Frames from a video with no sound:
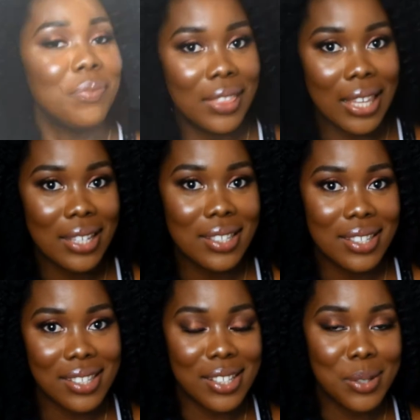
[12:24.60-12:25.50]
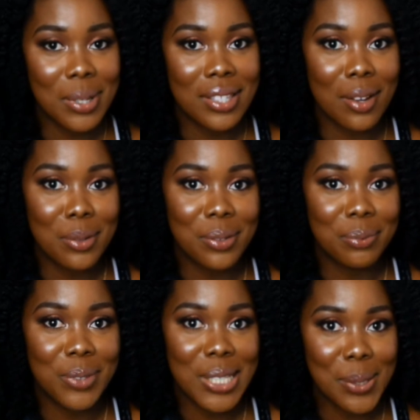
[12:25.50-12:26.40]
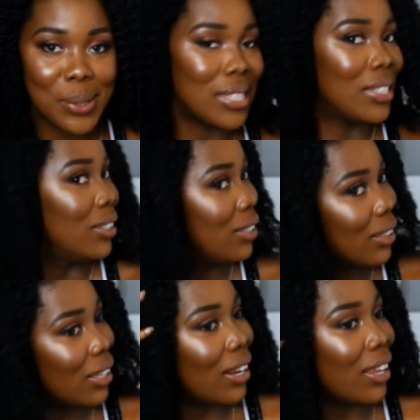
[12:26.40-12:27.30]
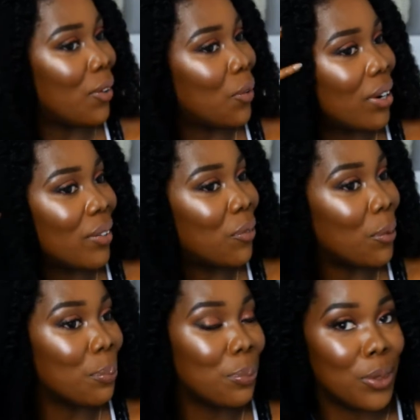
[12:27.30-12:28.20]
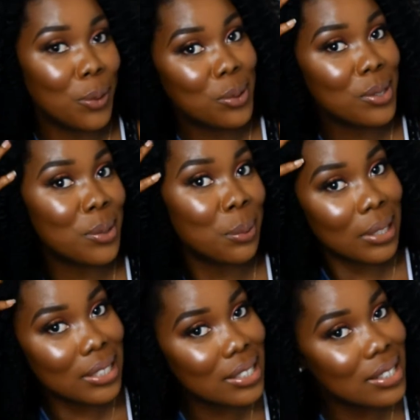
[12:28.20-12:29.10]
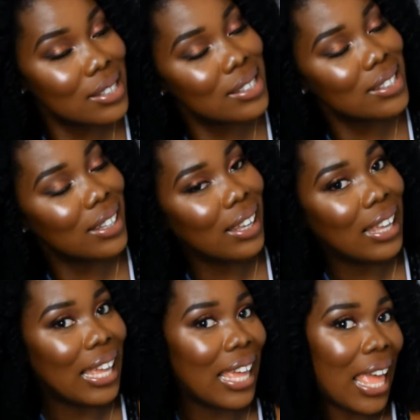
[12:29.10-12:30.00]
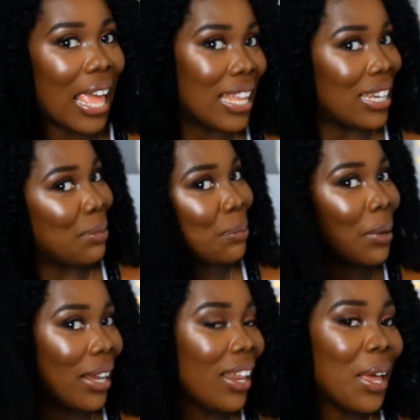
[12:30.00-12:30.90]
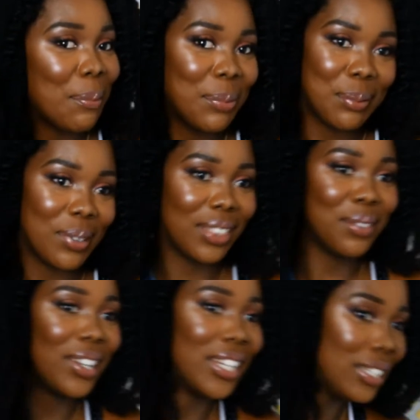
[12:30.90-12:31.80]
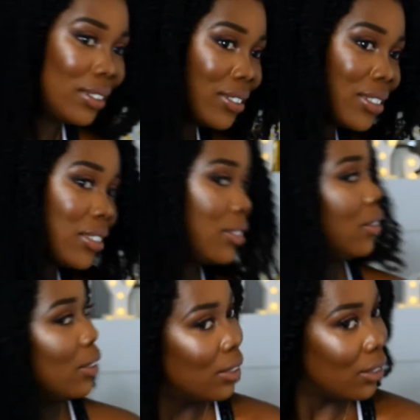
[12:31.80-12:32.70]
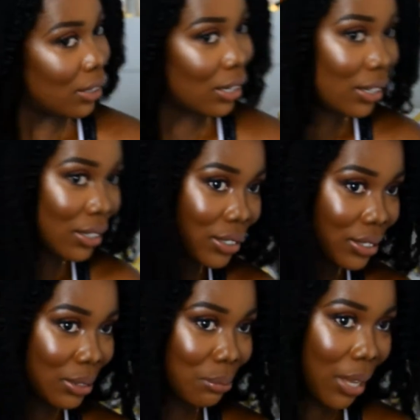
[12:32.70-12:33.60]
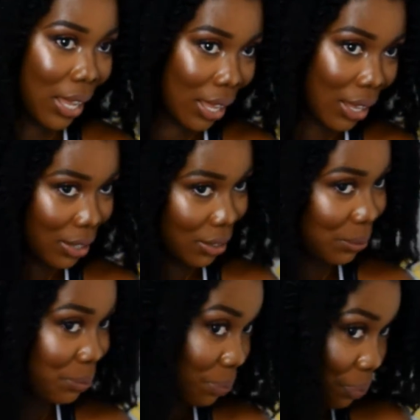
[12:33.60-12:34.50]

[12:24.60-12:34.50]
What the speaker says: This is the twist out result that I got from those twists, and I'm quite happy with the way it looks, because my hair